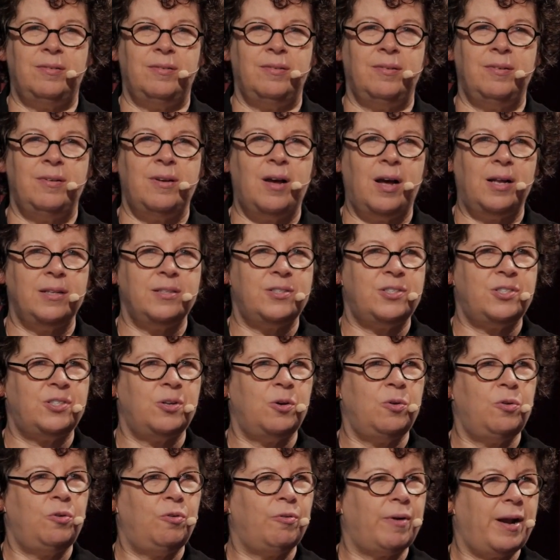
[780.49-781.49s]
not
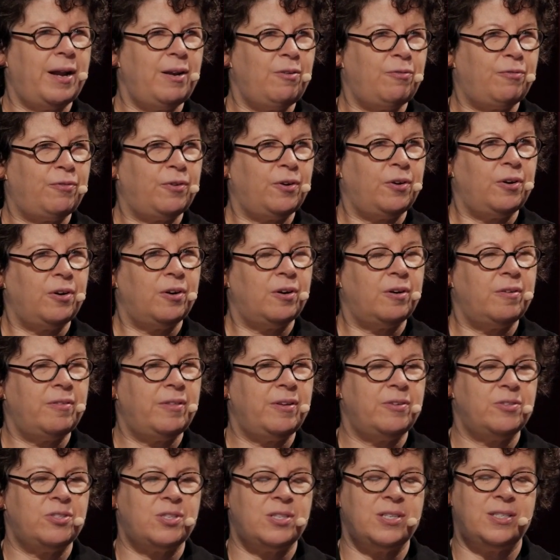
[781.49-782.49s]
so great for her.
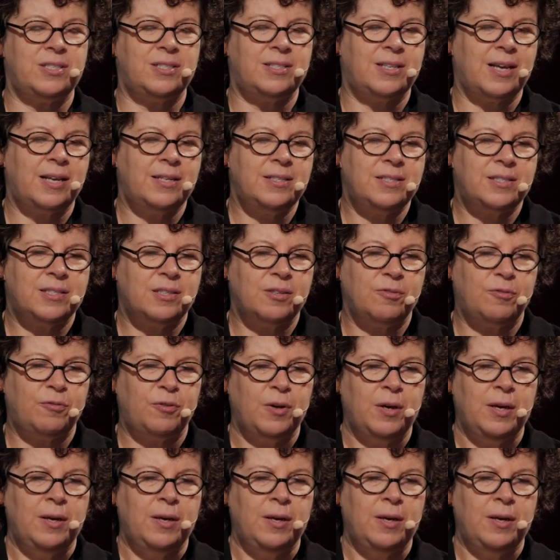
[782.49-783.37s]
There's this sense of,